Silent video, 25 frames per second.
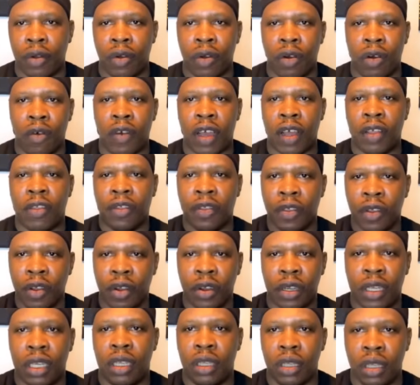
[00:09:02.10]
over
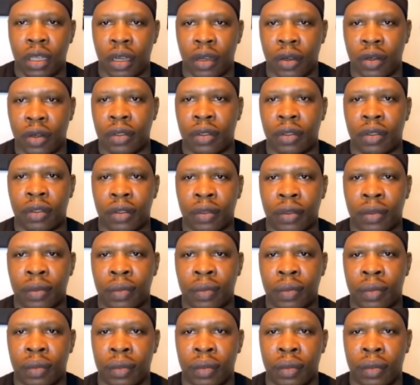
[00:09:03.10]
30 years,
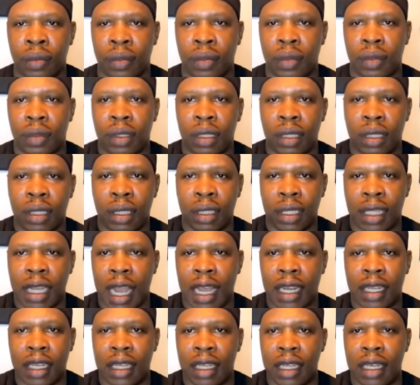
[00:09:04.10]

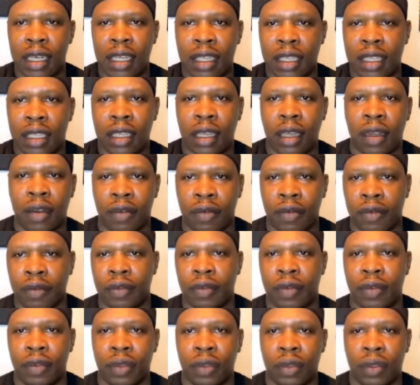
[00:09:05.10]
that in itself
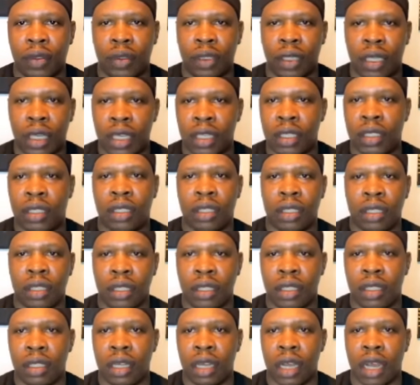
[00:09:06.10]

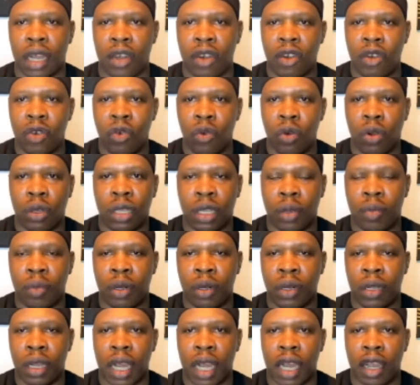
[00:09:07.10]
is a
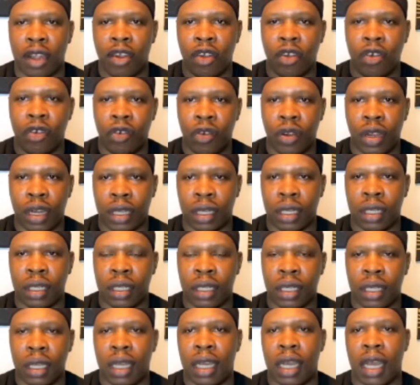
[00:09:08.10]
notable and great
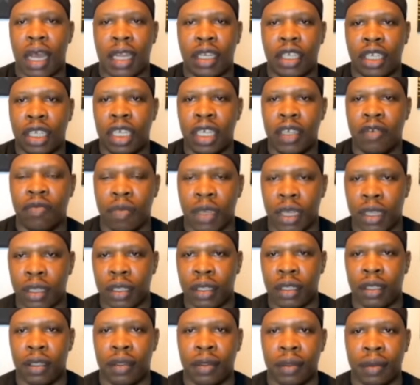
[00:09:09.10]

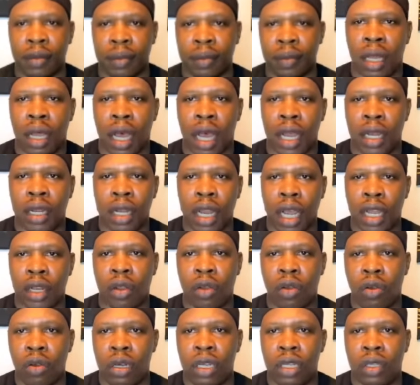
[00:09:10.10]
achievement. And
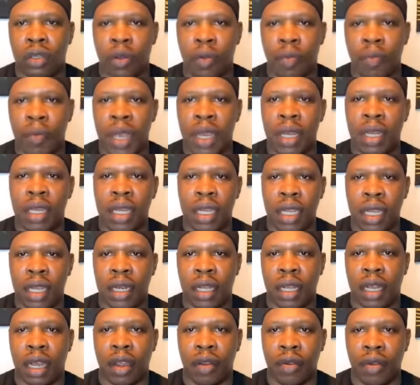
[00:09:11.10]
not only to maintain
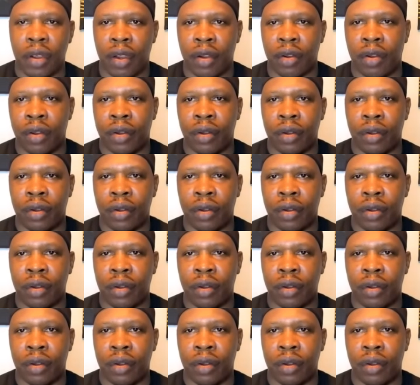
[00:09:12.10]
the career,